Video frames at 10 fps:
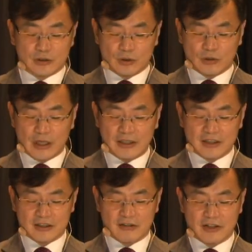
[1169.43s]
So I
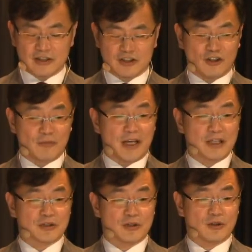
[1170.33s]
did a little
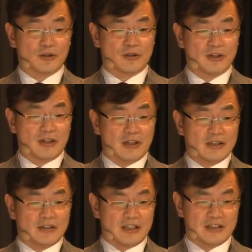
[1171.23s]
survey. So
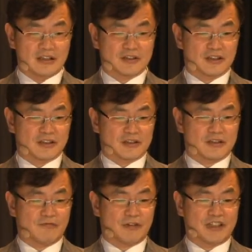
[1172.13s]
these are
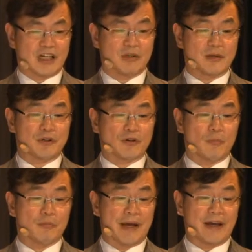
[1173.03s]
just, for example, if you
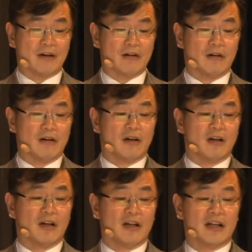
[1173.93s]
compare,
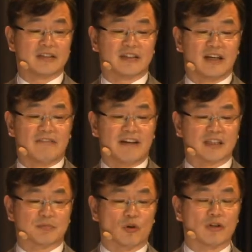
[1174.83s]
let's say,
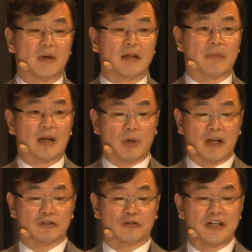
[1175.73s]
fixed broadband
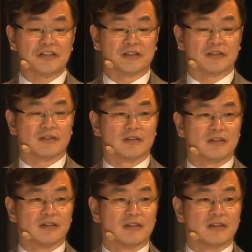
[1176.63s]
penetration.
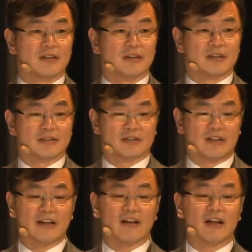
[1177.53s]
So
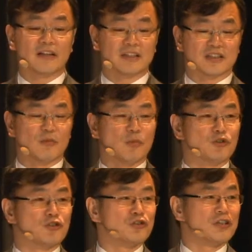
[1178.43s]
Netherlands is
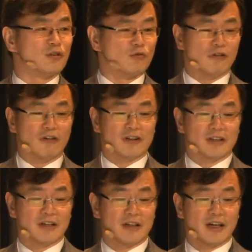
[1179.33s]
number two in the
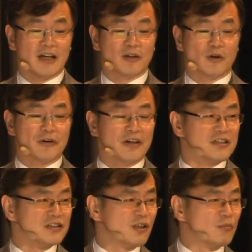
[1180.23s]
world, and
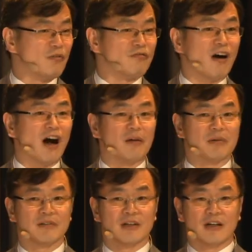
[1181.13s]
Korea is number five.